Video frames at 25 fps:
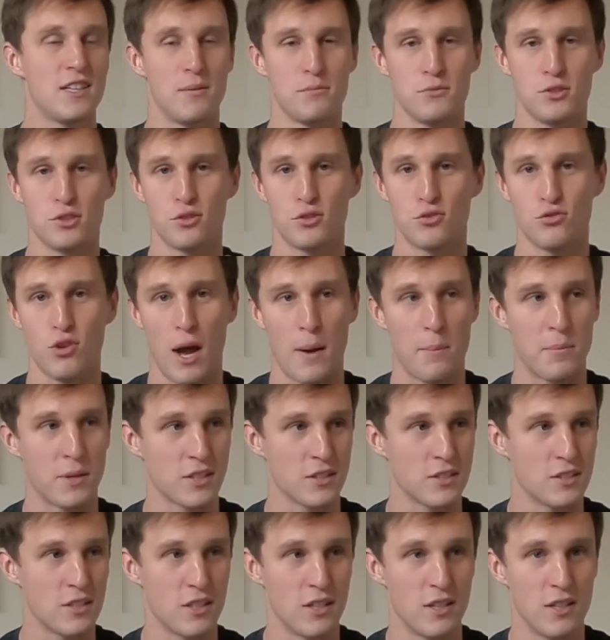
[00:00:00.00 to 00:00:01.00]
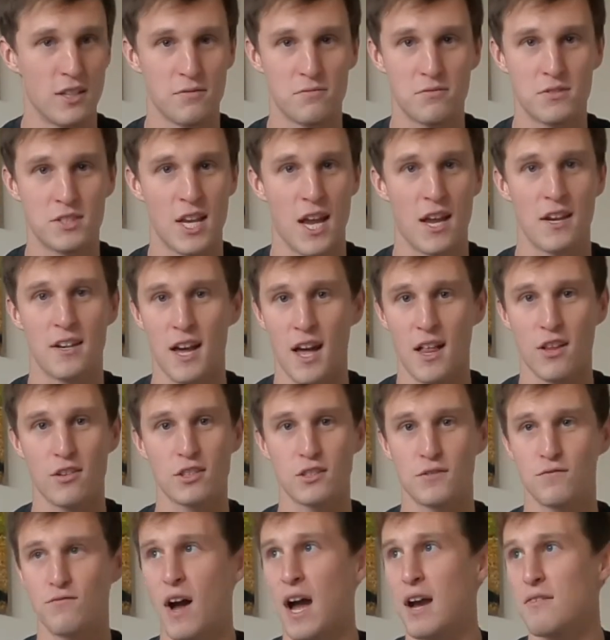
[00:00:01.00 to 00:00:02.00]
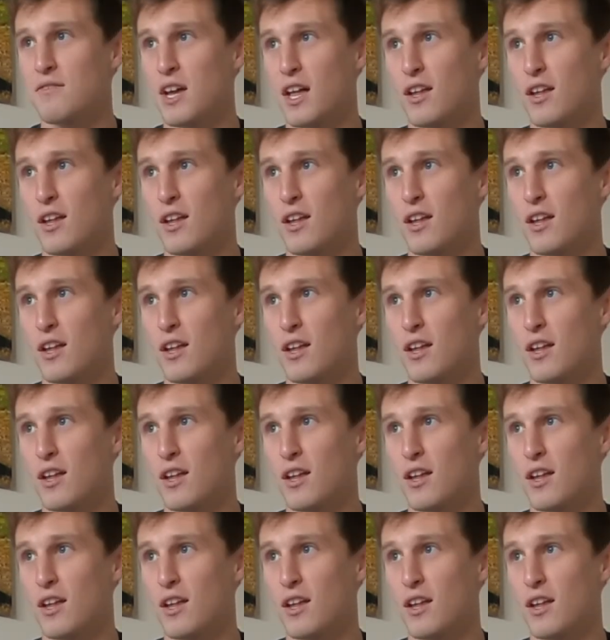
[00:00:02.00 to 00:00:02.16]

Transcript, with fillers: them just dropping to $10, $5,